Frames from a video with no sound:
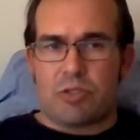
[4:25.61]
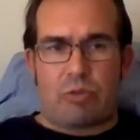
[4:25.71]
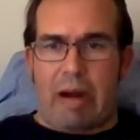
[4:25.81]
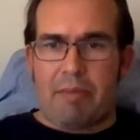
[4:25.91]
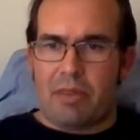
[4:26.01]

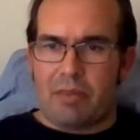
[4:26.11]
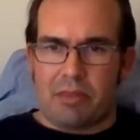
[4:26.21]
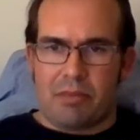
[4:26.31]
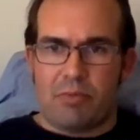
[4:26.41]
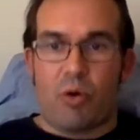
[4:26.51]
scrapping
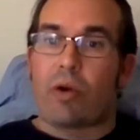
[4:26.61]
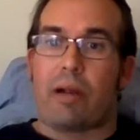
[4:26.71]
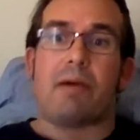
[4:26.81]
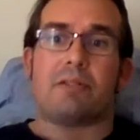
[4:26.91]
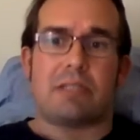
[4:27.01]
the
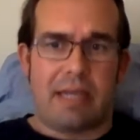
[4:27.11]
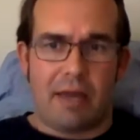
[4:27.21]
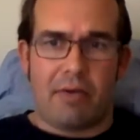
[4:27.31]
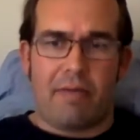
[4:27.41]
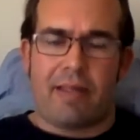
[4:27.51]
program altogether.